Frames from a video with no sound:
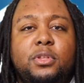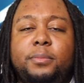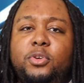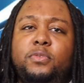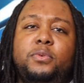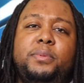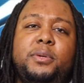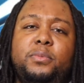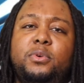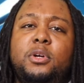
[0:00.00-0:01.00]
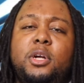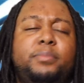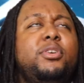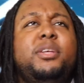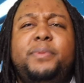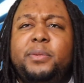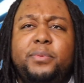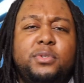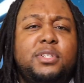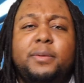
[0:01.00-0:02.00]
The Beautiful People. Pretty
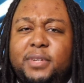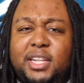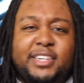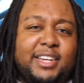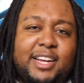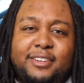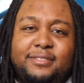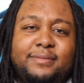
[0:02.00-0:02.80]
People. Something like that.